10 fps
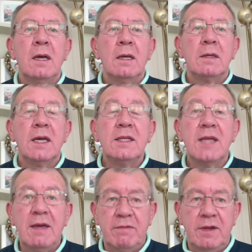King
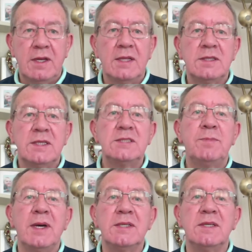David
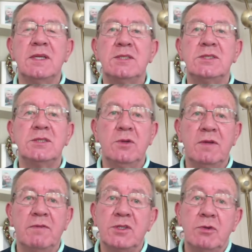anticipated this
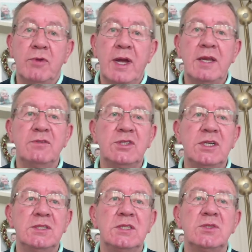universal reign of
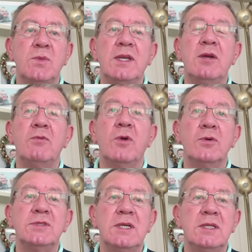Jesus when he
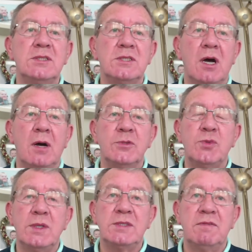wrote in Psalm
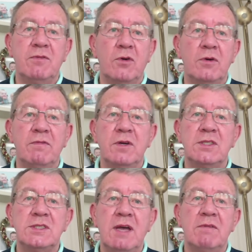24 and
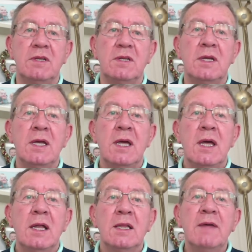verse 7,
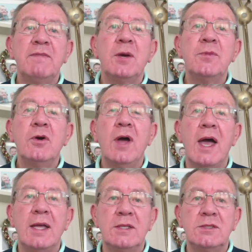"Lift up your
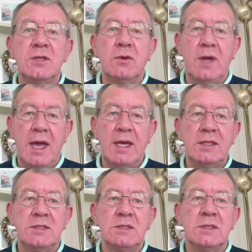heads, O
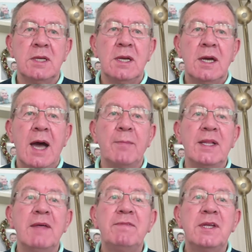gates, and be
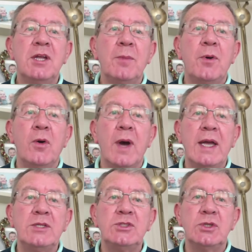lifted up, O
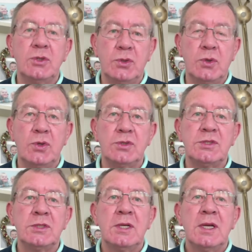ancient
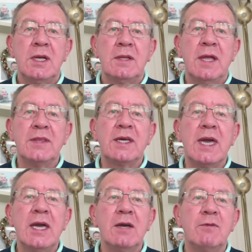doors, that the
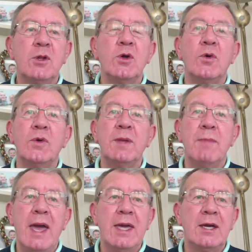King of glory
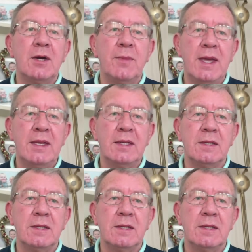may come in."